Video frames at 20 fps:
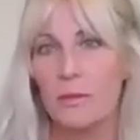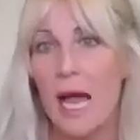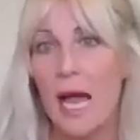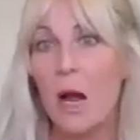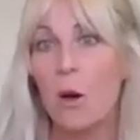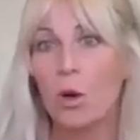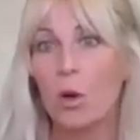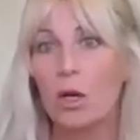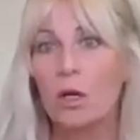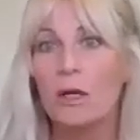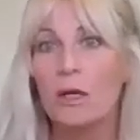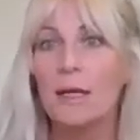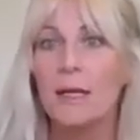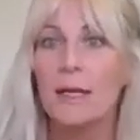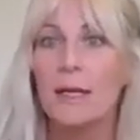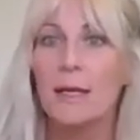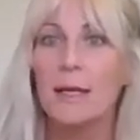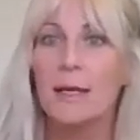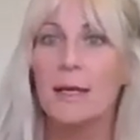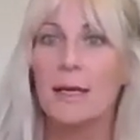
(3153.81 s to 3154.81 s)
hour.
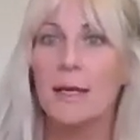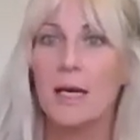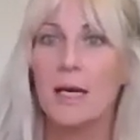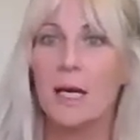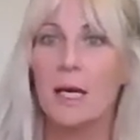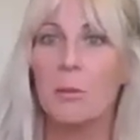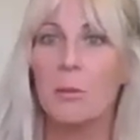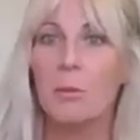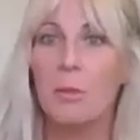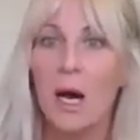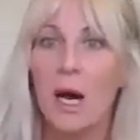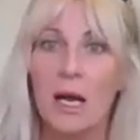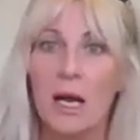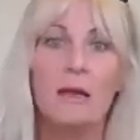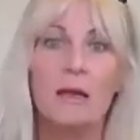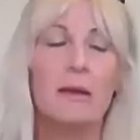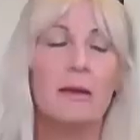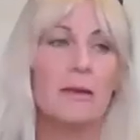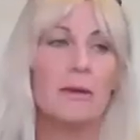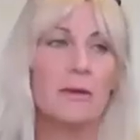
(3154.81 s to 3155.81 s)

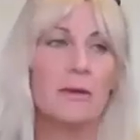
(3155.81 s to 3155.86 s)
But